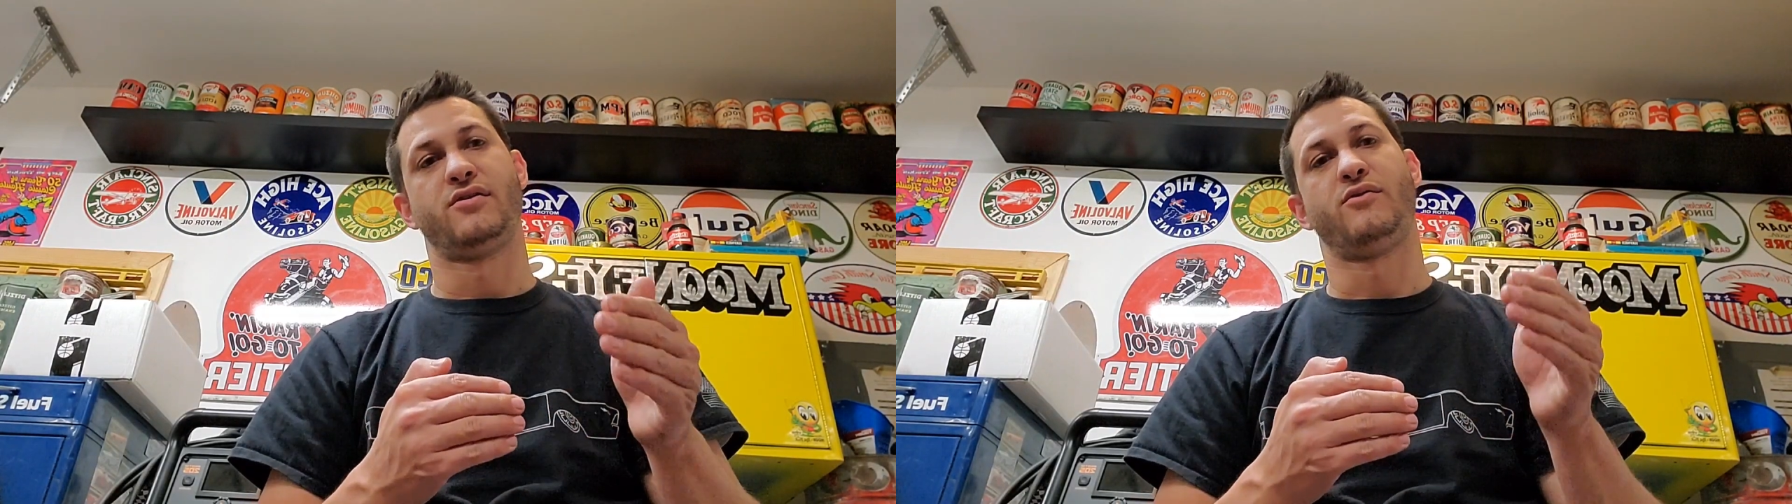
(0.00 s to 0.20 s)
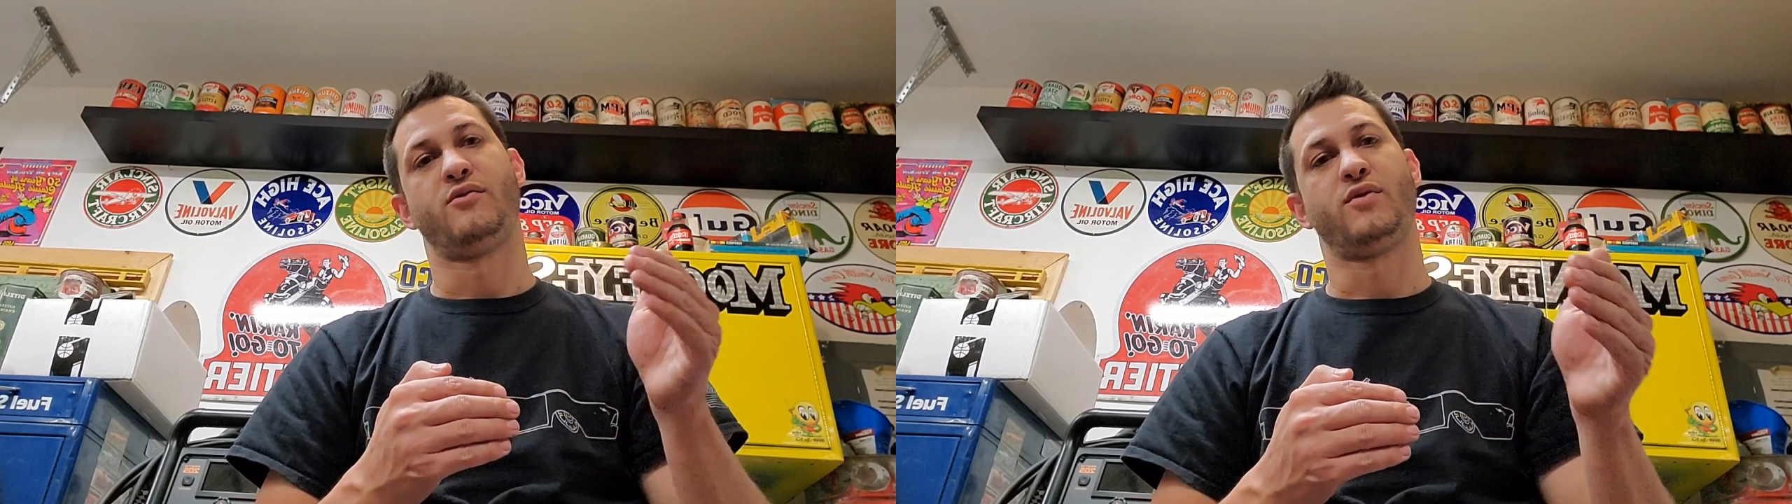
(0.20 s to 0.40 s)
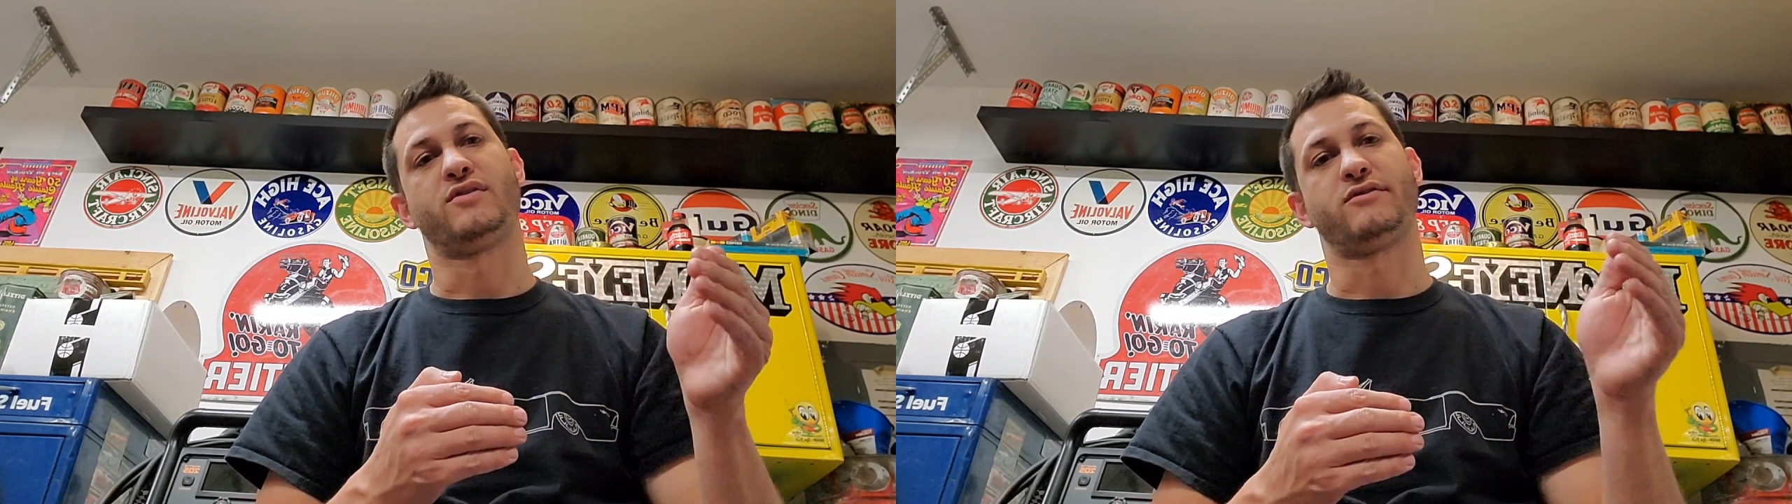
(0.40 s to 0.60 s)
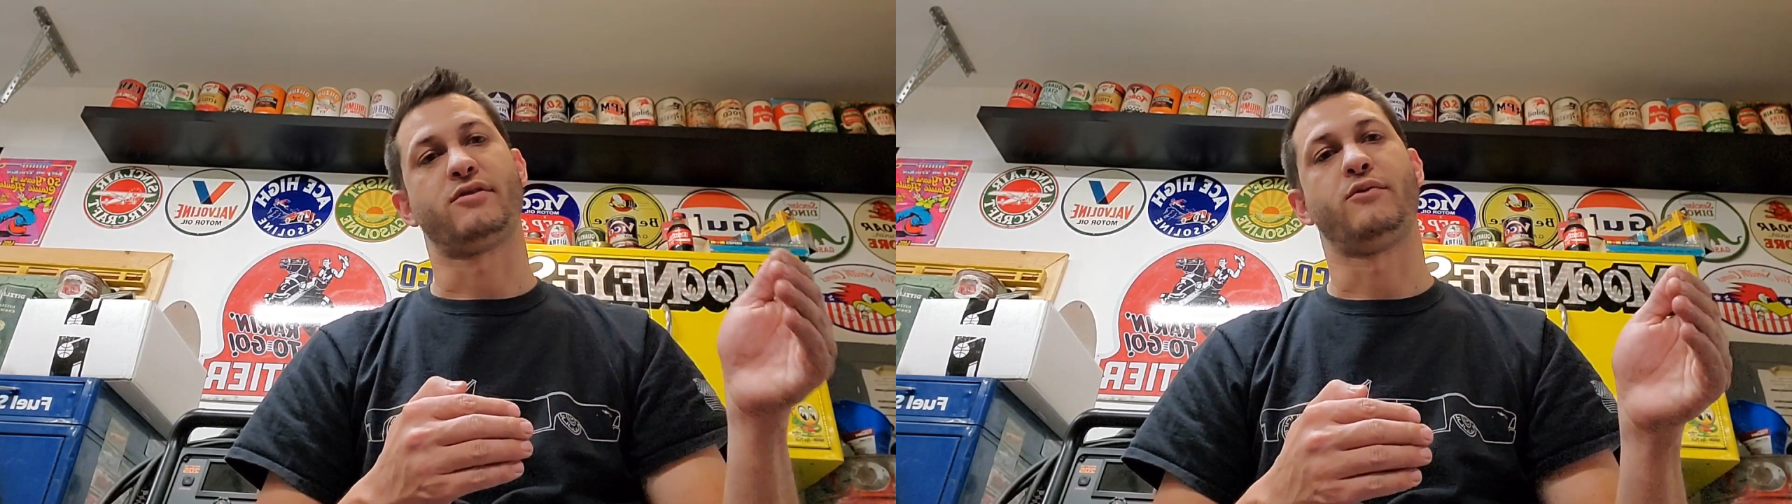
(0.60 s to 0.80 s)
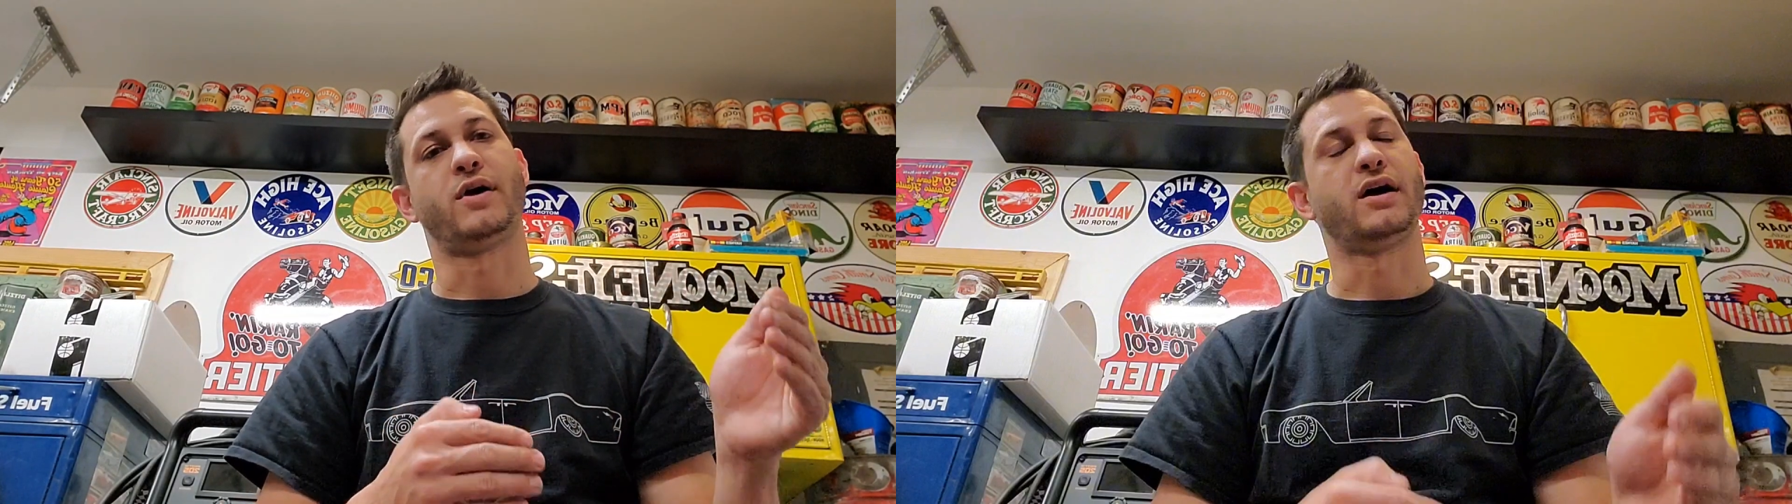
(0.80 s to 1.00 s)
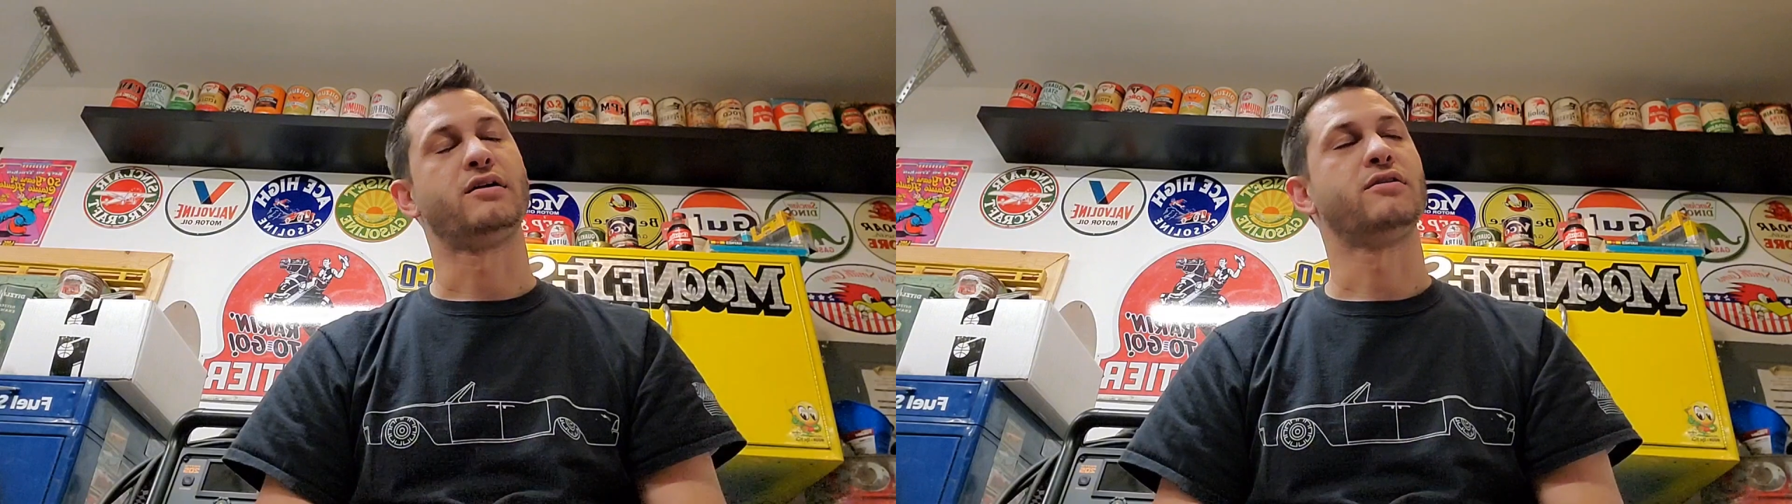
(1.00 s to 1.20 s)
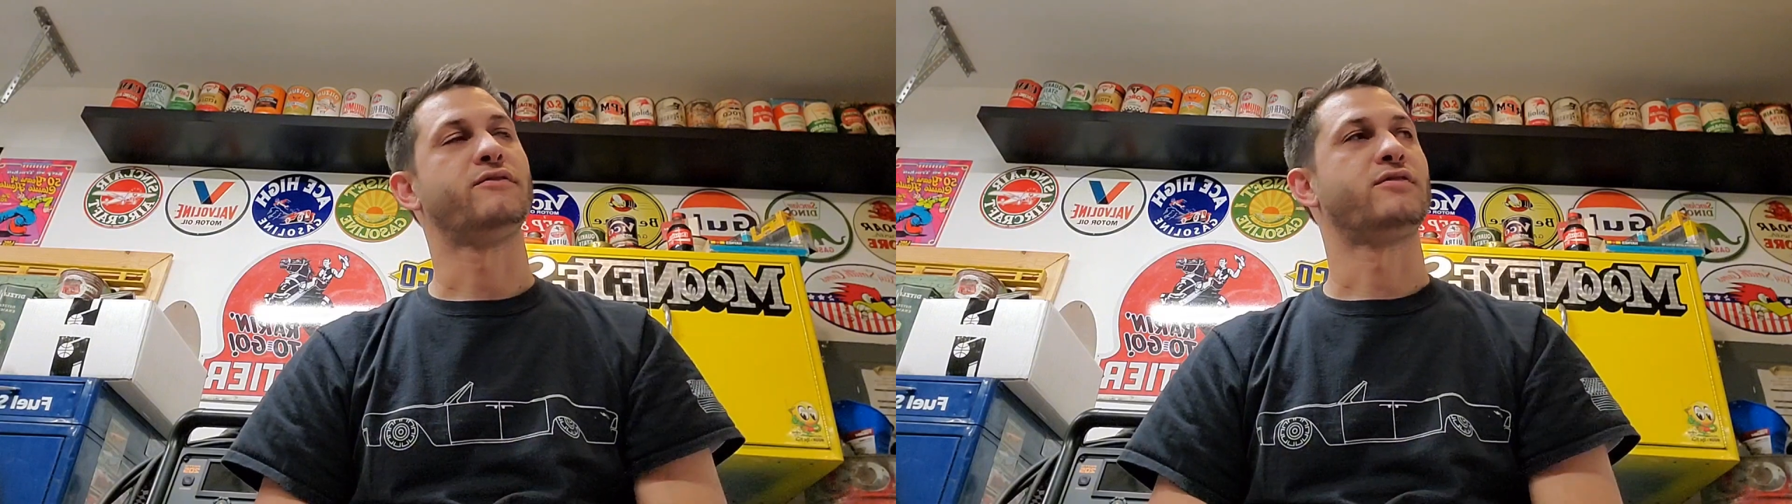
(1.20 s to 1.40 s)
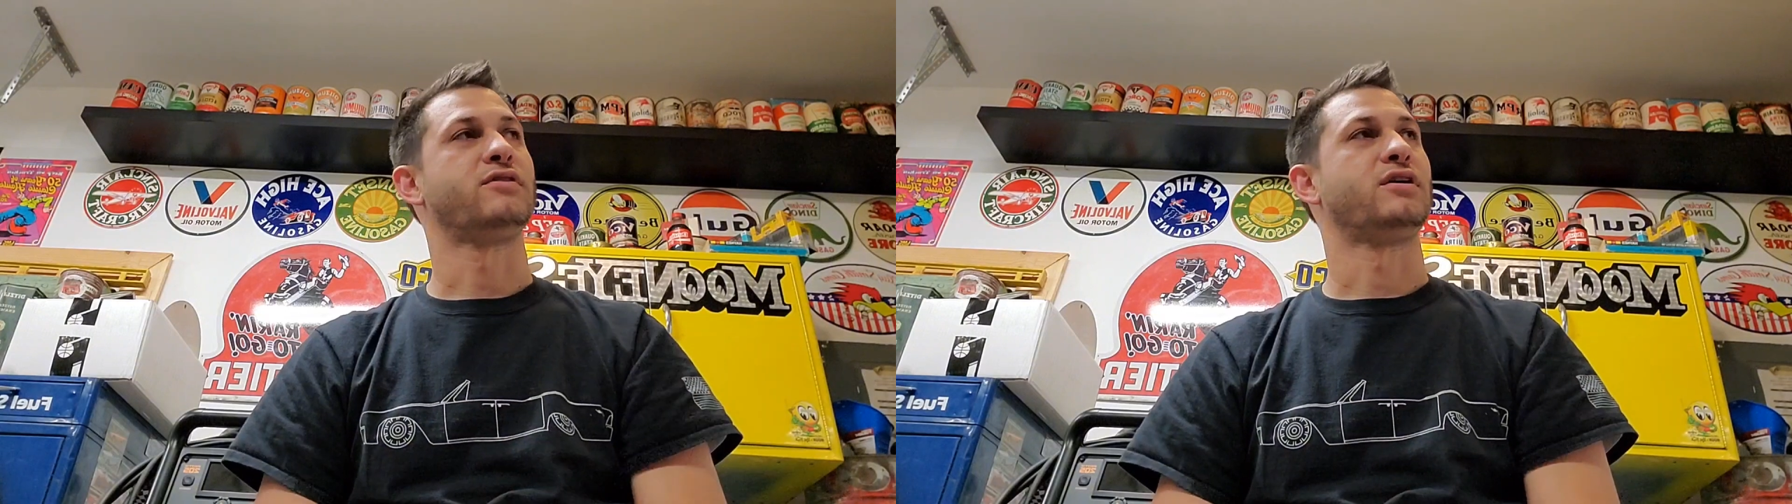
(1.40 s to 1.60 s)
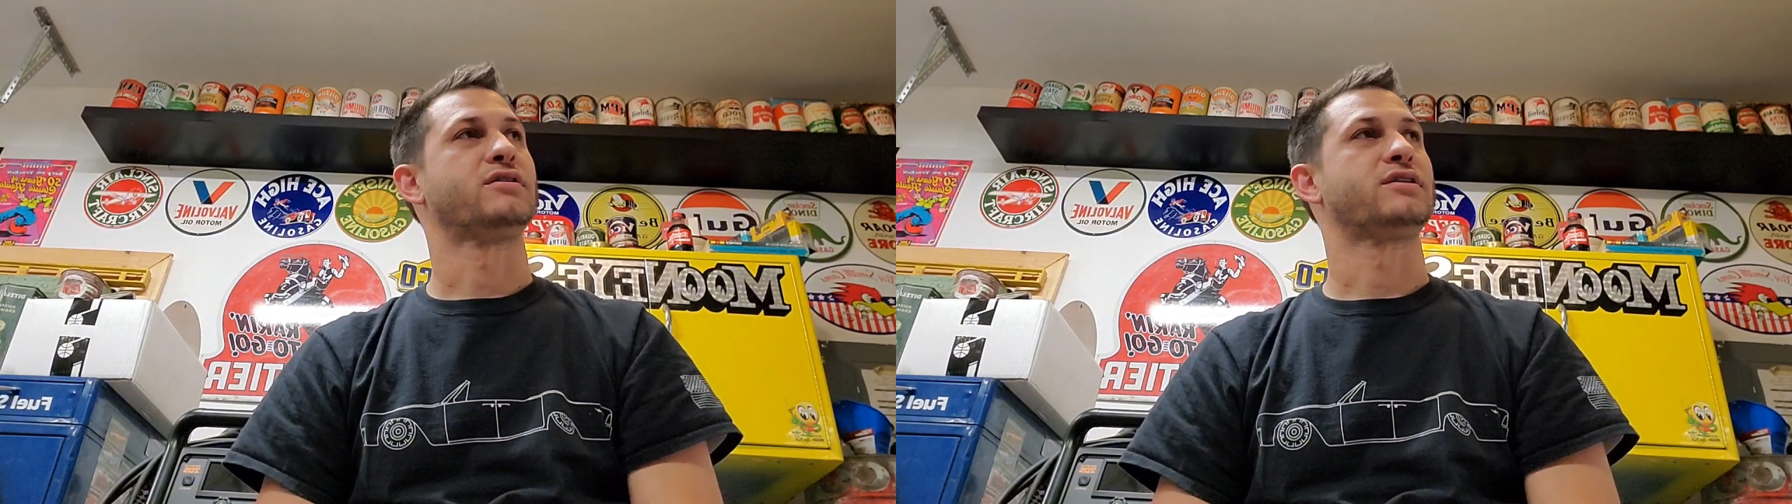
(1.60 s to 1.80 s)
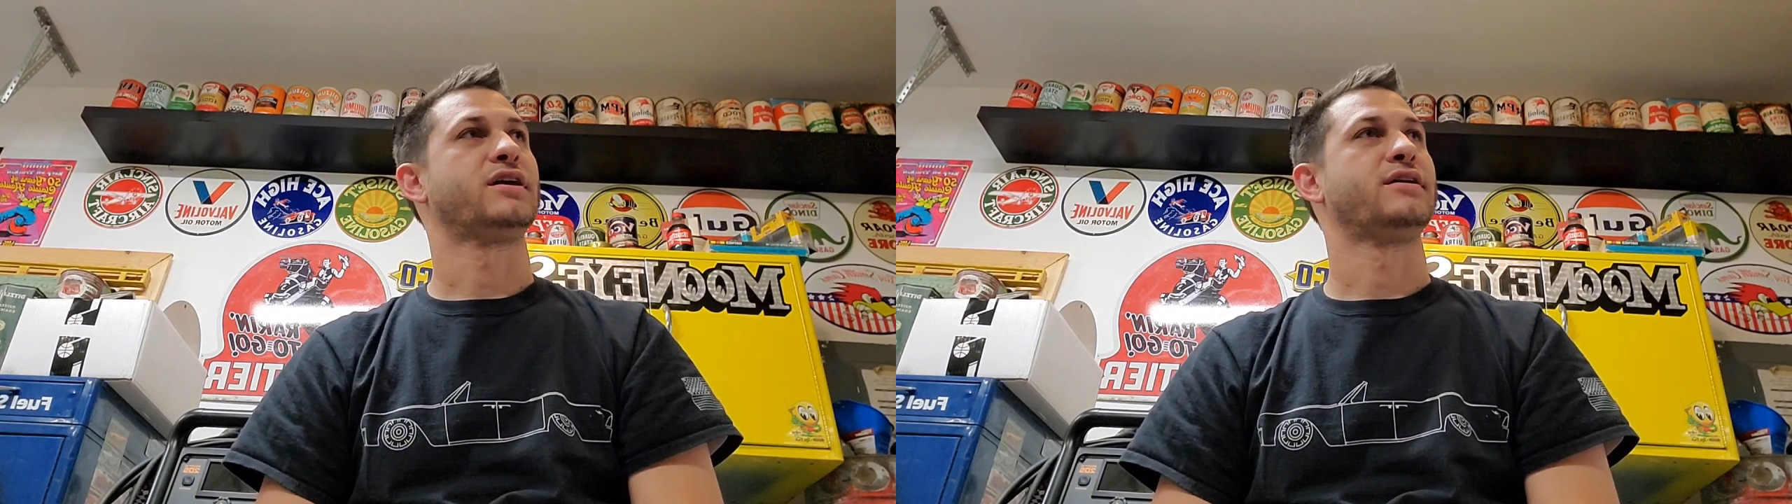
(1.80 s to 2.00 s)
once in a while over a long
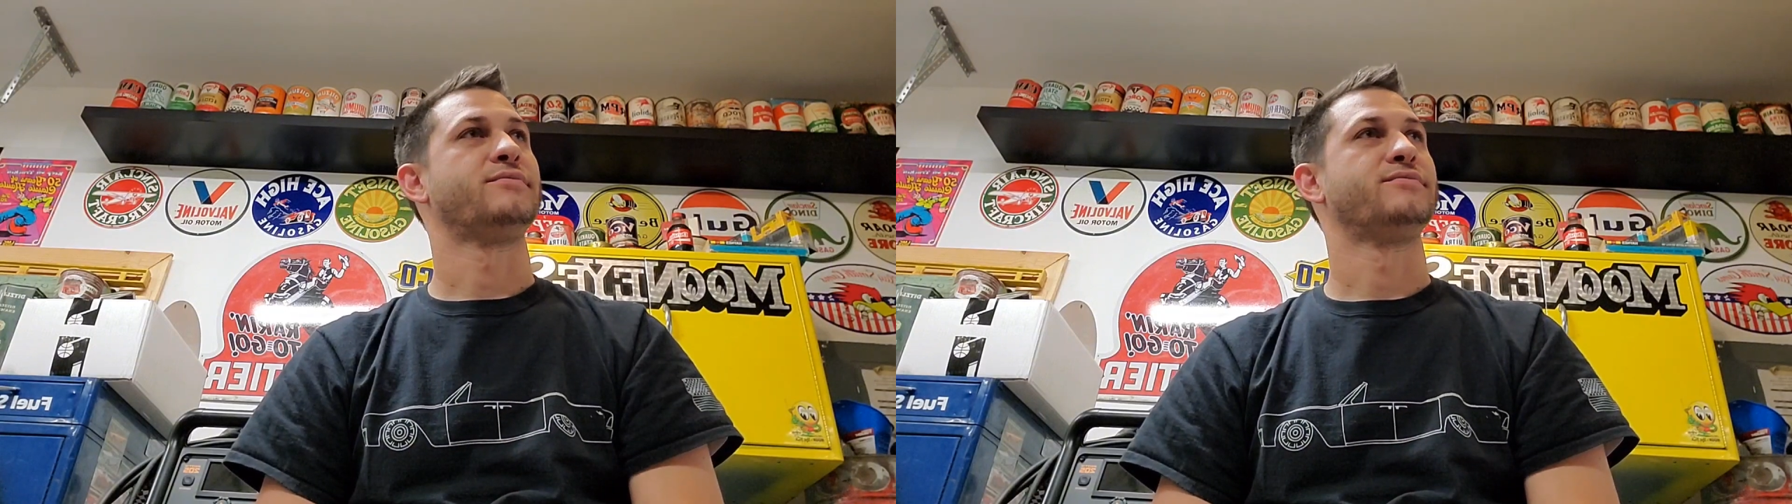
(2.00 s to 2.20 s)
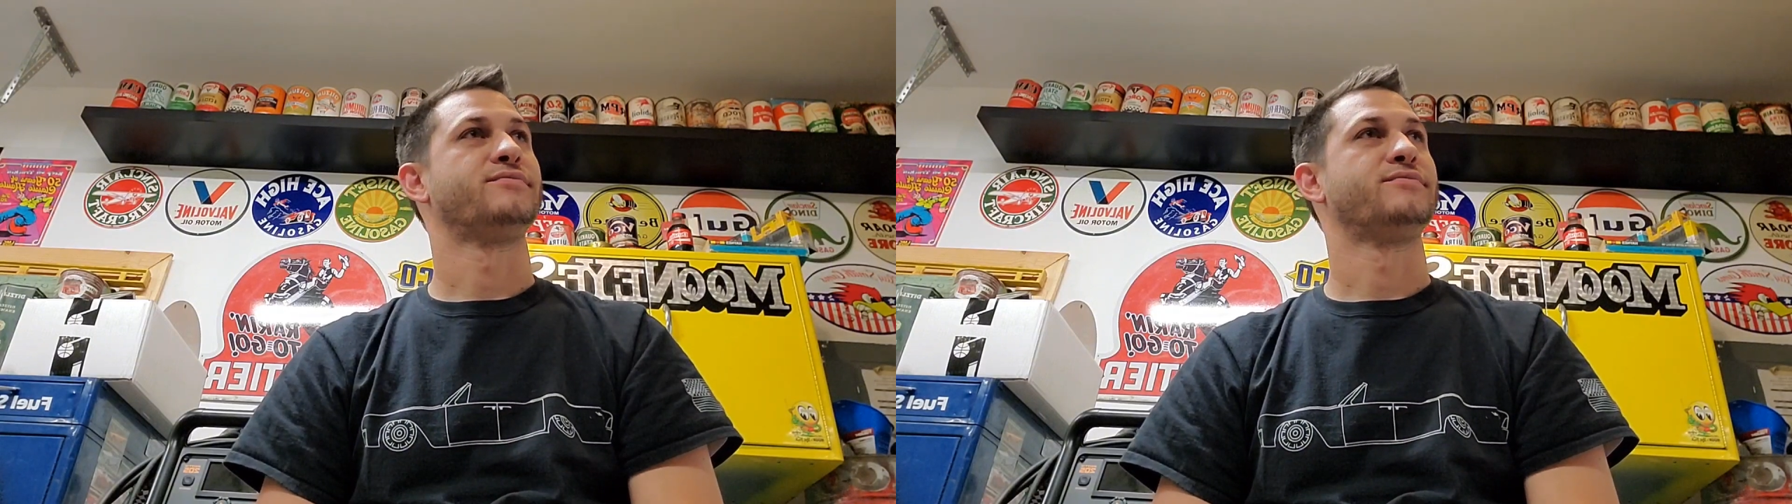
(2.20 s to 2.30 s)
time